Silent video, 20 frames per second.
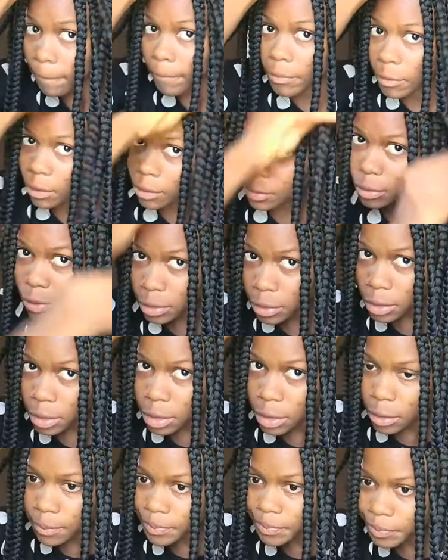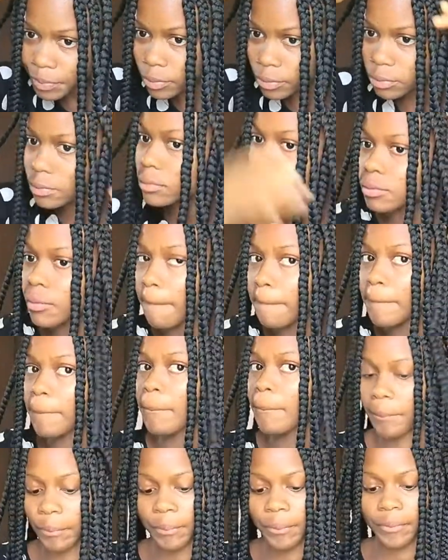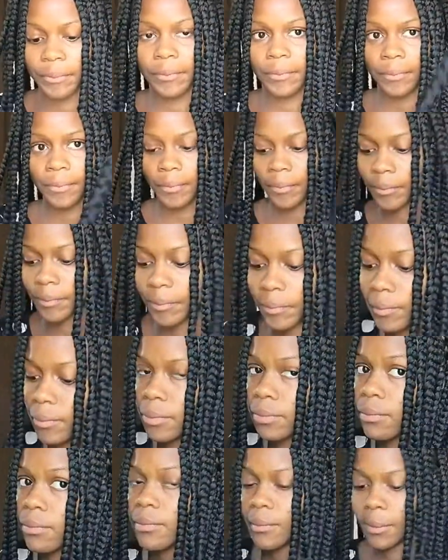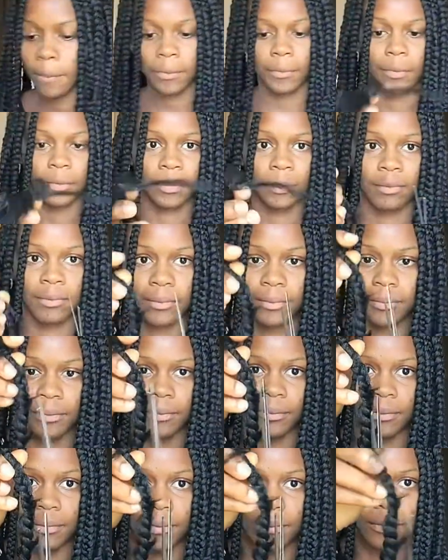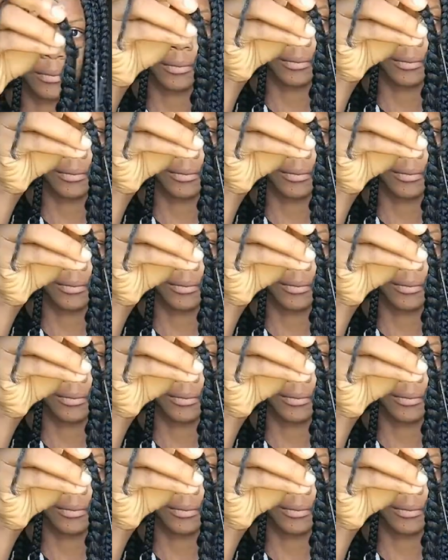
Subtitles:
Then I take my scissors and then I cut the little